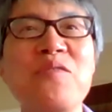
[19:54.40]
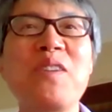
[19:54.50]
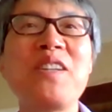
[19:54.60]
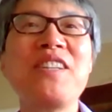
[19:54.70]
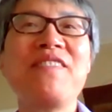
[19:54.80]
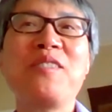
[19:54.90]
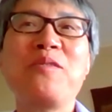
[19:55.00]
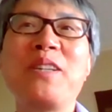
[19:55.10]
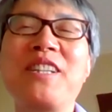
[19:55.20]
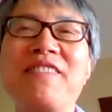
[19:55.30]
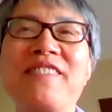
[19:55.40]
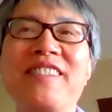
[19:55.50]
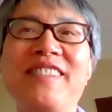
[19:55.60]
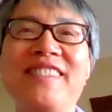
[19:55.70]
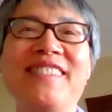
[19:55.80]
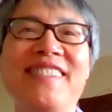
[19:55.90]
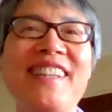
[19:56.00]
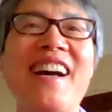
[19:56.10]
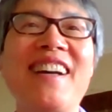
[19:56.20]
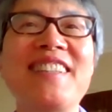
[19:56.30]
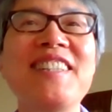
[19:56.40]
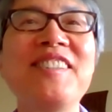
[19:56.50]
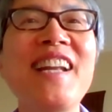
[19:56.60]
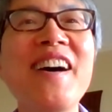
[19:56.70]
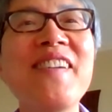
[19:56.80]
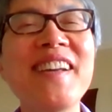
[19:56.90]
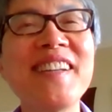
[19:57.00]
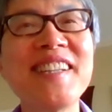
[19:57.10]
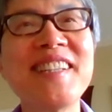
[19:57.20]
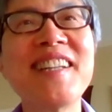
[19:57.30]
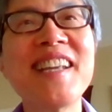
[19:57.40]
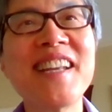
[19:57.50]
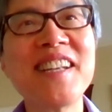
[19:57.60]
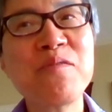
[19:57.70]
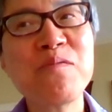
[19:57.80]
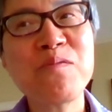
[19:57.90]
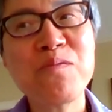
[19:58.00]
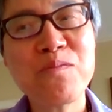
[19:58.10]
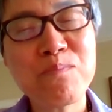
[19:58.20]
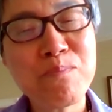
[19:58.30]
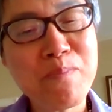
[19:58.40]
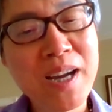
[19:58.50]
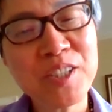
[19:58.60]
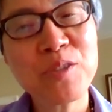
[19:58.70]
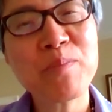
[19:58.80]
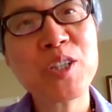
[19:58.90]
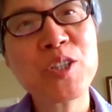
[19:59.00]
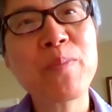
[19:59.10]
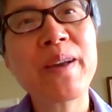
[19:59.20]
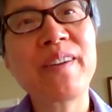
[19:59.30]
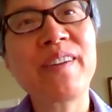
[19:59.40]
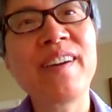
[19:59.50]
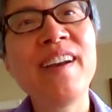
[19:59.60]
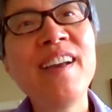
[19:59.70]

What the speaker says: wonderful. Now I understand much better.